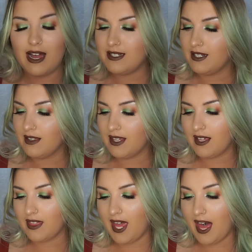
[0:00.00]
I didn't
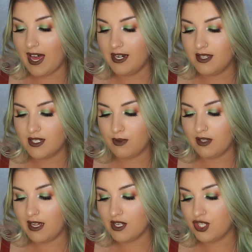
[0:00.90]
think they had this
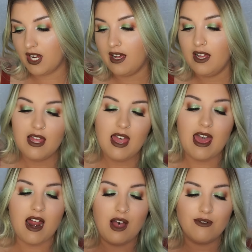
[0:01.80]
one last year,
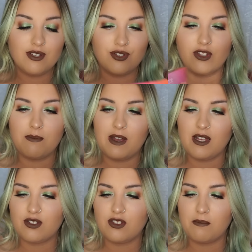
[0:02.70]
and I was
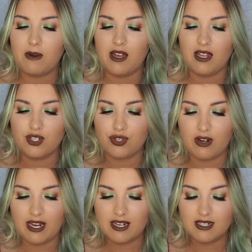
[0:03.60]
super, super
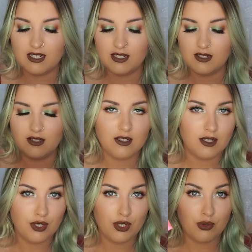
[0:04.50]
intrigued
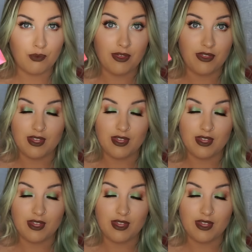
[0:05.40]
with